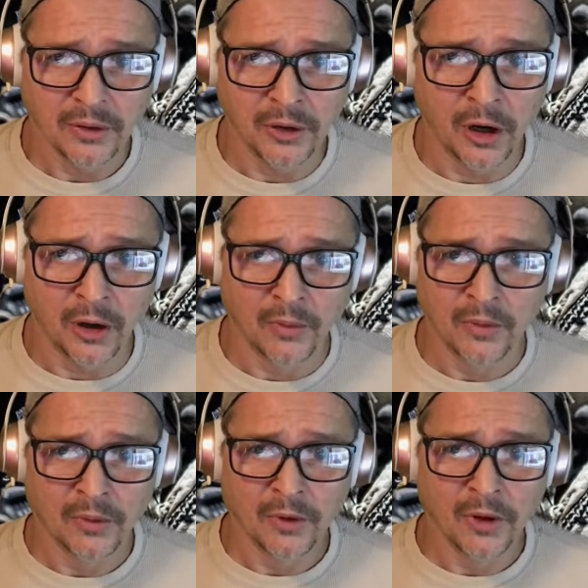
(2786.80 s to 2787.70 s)
You know,
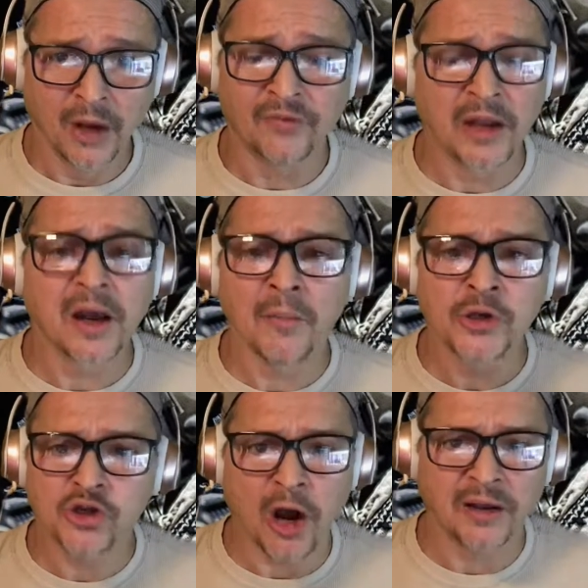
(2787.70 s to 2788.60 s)
if they come
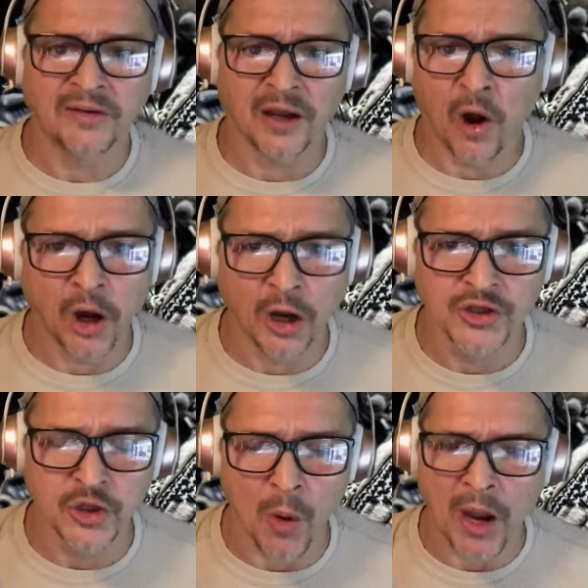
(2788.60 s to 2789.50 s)
and try to take our
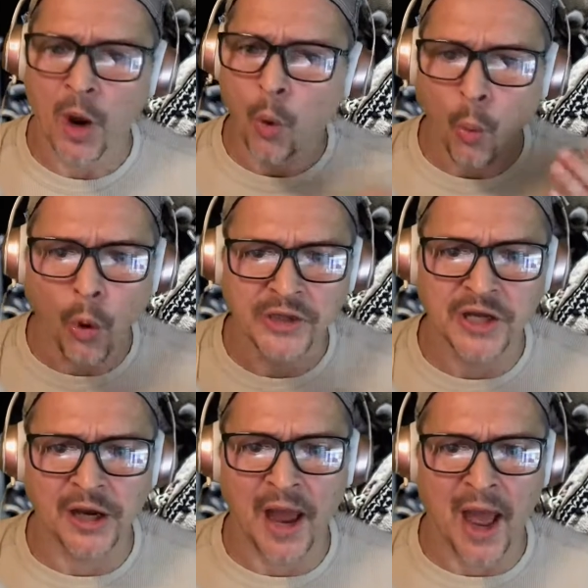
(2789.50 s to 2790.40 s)
guns away, what's
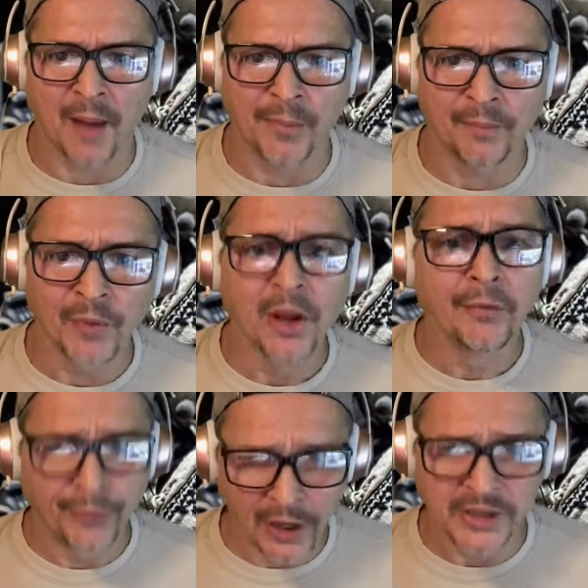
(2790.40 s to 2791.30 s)
going to happen?
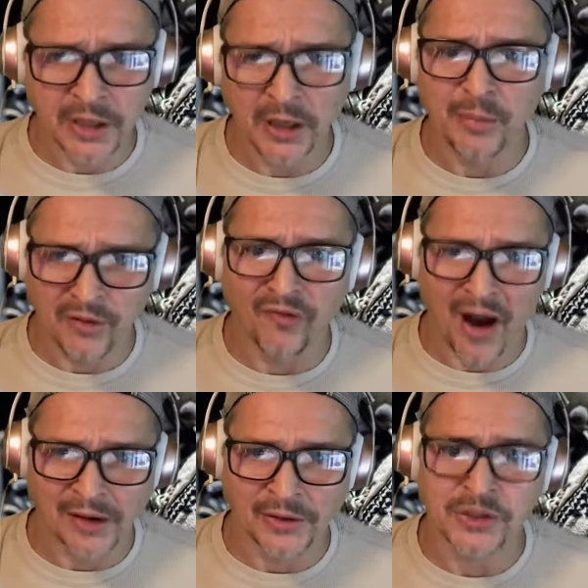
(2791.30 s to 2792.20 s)
There's going to be
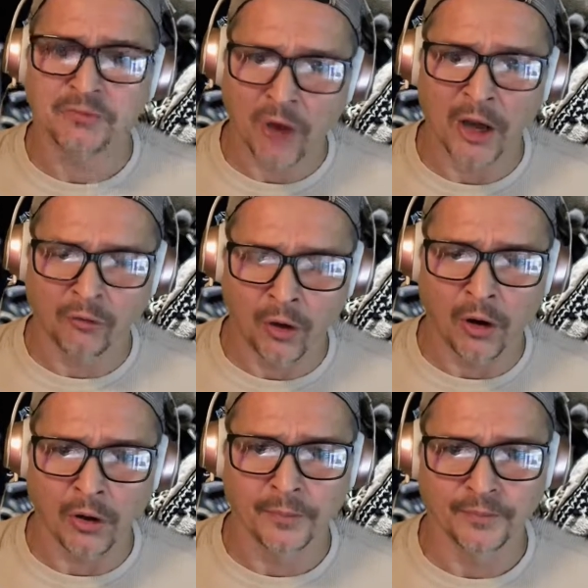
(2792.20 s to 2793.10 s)
violence, right or
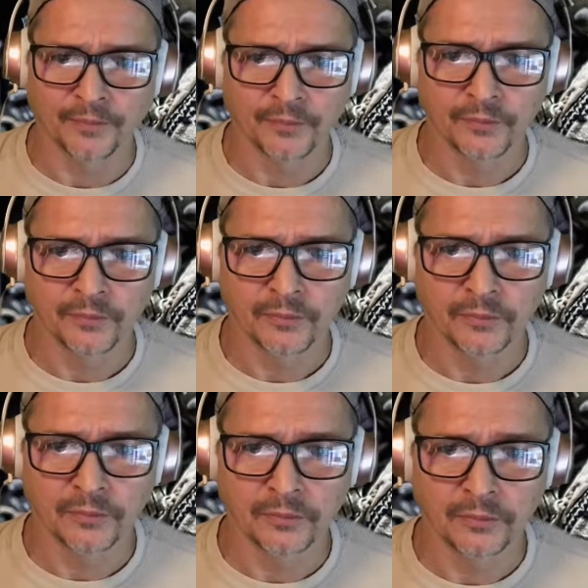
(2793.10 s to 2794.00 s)
wrong.
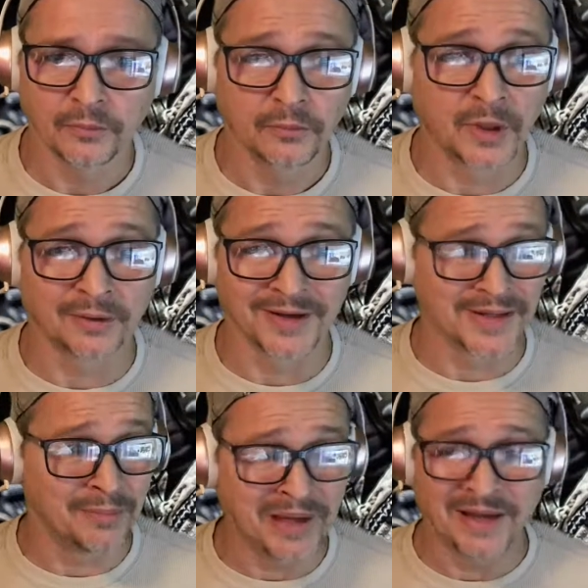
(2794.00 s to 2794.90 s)
That
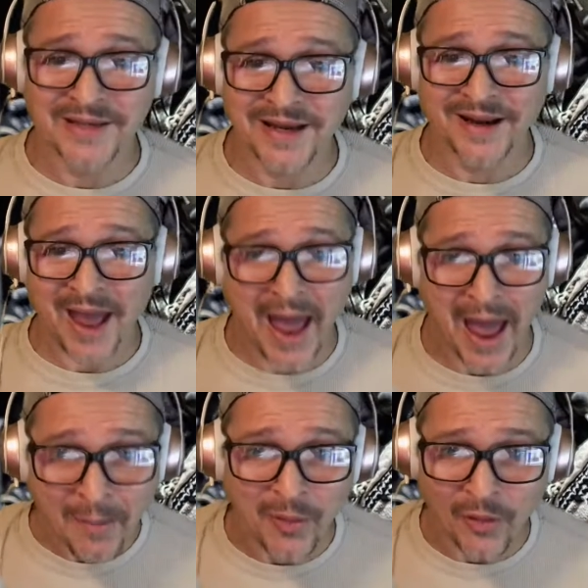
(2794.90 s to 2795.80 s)
doesn't mean it's going to
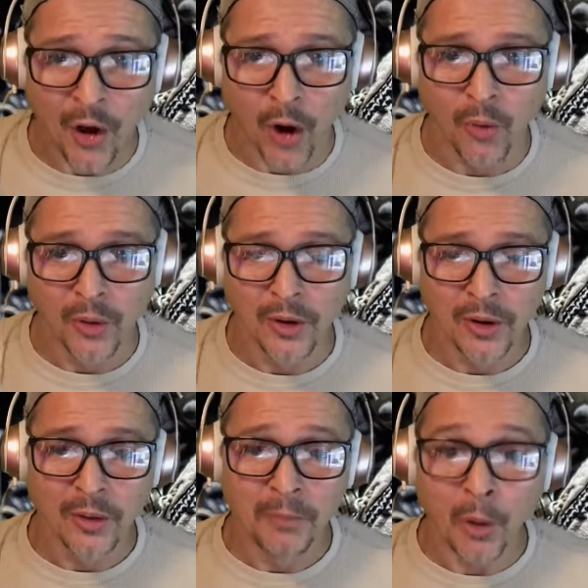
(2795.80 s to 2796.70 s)
happen, though.
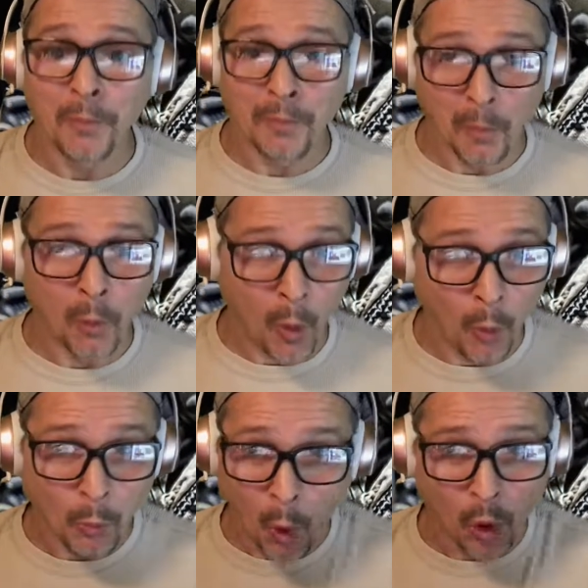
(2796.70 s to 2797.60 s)
But
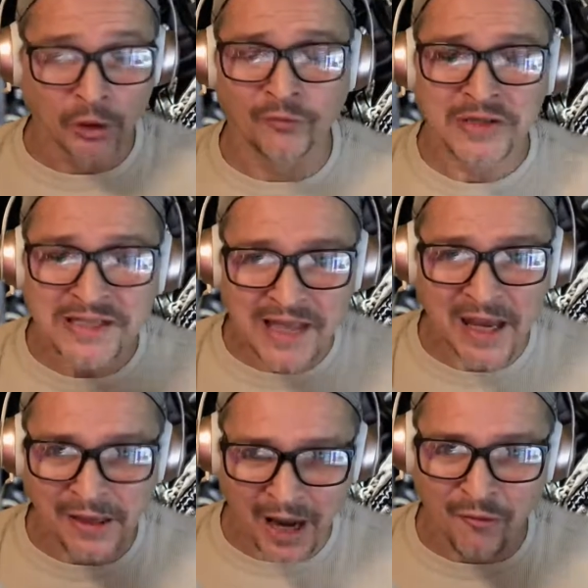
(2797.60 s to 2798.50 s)
all of us say
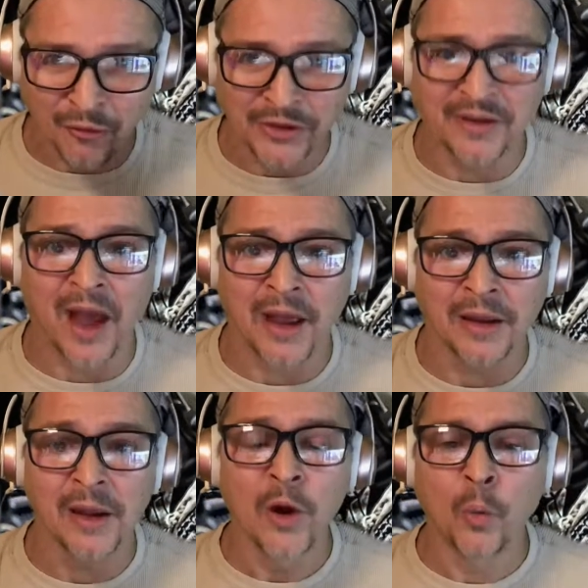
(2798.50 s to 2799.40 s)
it every
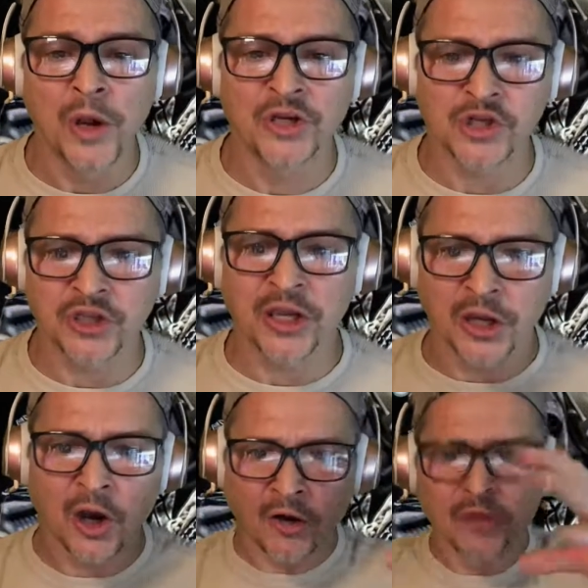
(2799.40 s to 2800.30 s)
day. We're just
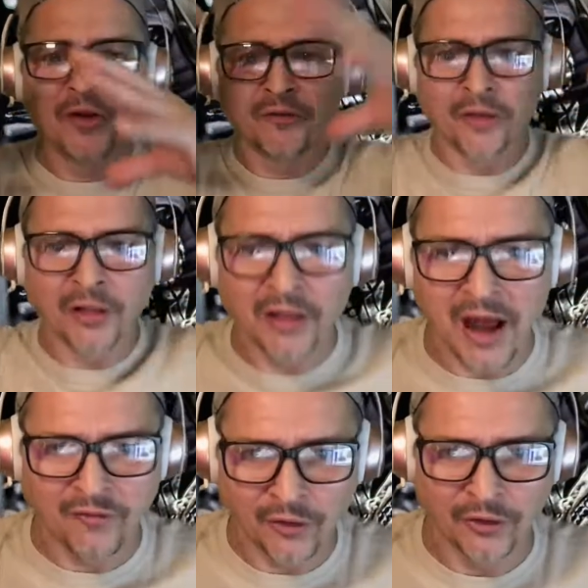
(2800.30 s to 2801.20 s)
thinking on a different
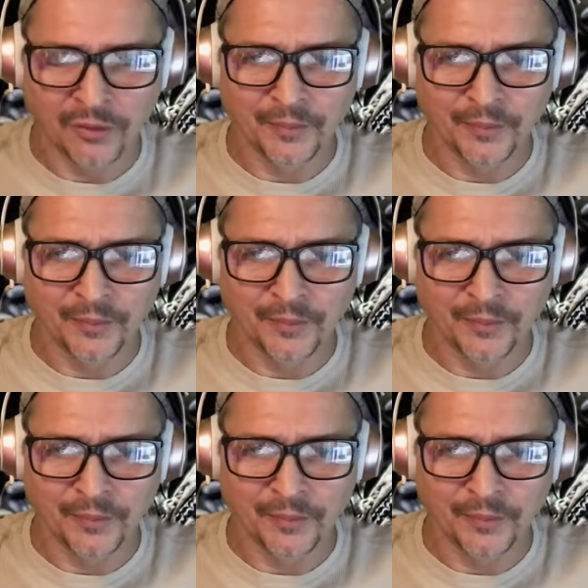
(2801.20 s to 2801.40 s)
level.